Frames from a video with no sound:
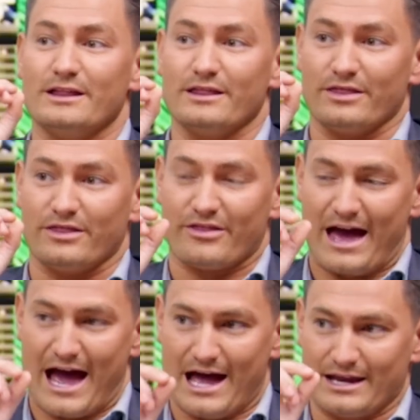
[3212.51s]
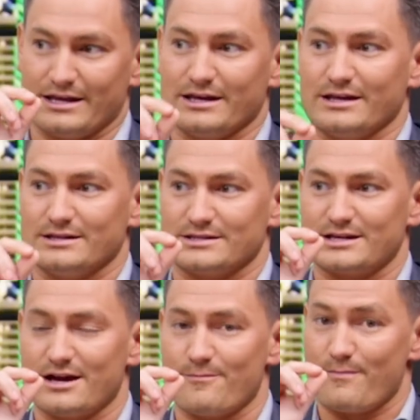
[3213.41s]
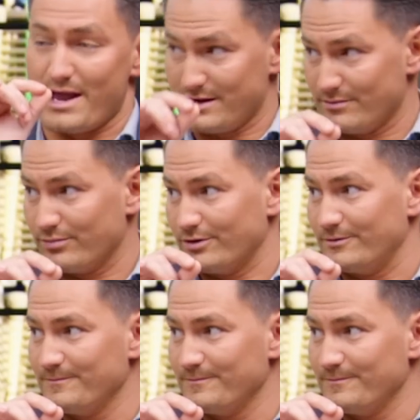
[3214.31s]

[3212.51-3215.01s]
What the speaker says: That is commendable.